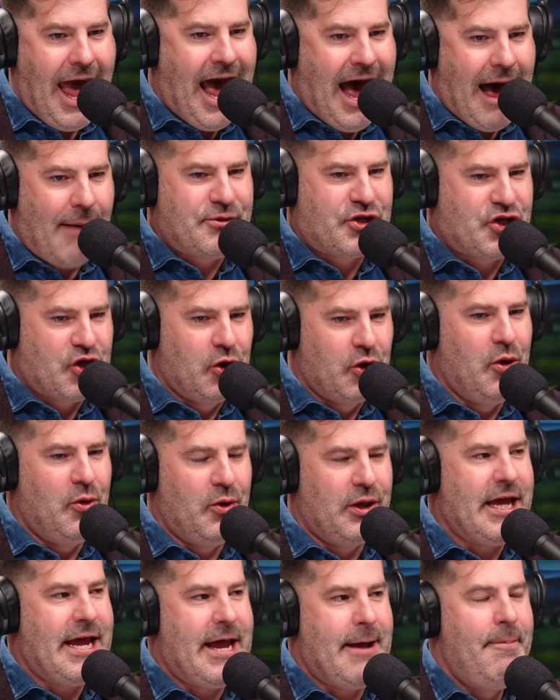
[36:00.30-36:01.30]

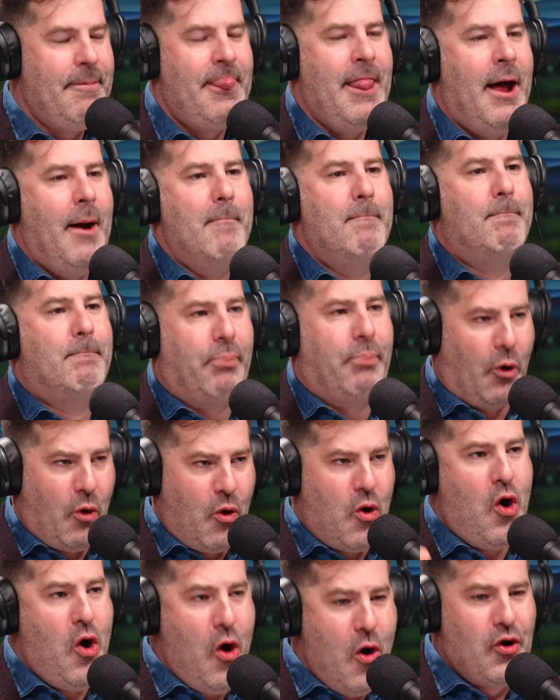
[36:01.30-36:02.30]
Absolutely
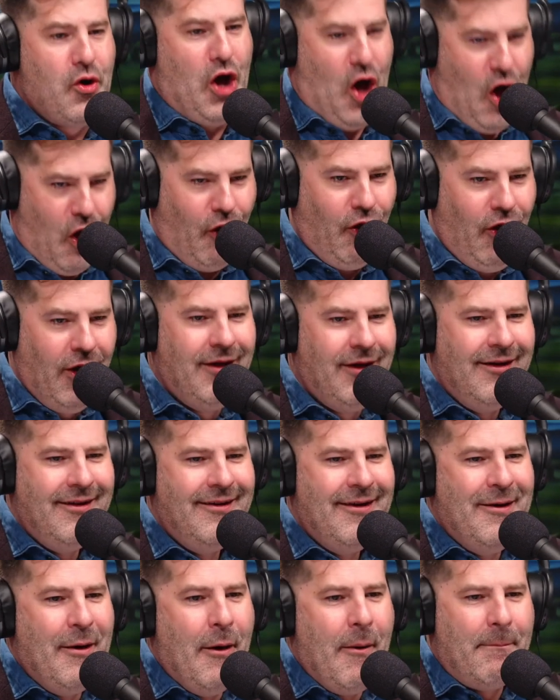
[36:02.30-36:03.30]
brutal,
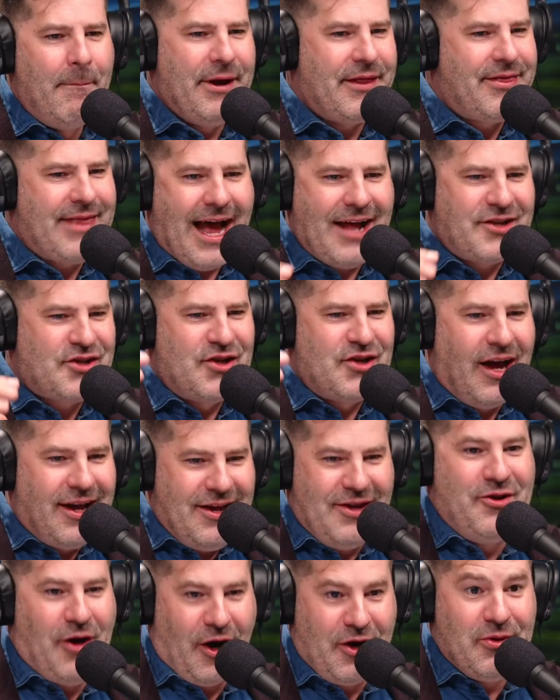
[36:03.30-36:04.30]
but that's not.
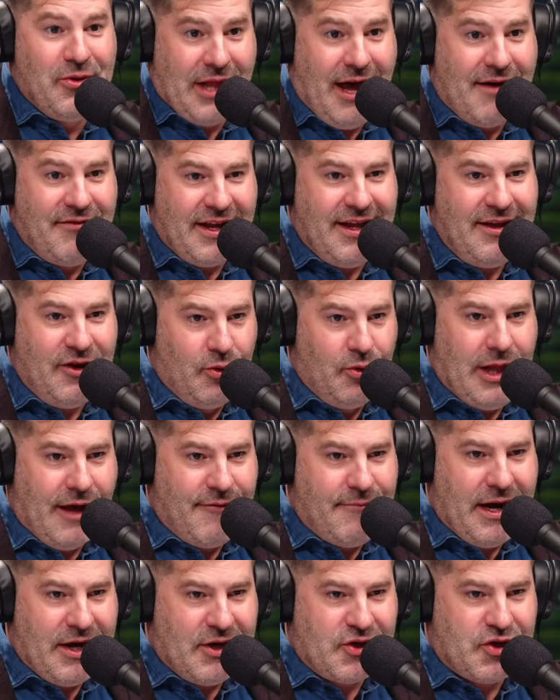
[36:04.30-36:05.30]
Are you loving it? You
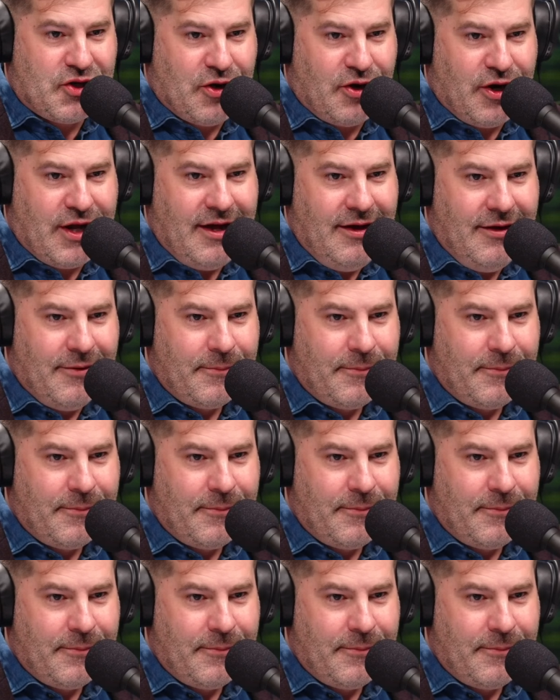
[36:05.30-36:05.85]
love minus 30?